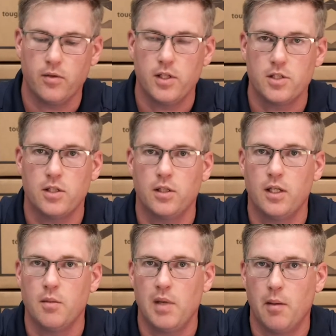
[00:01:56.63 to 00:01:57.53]
you still
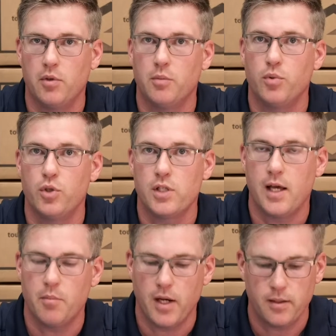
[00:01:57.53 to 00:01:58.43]
need to be able to push
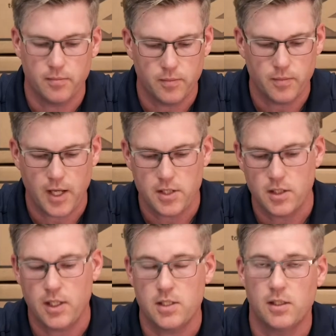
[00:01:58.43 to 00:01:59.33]
that button nice
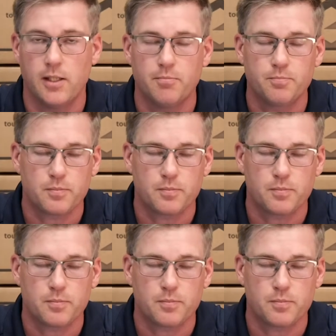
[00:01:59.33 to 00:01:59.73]
and easily.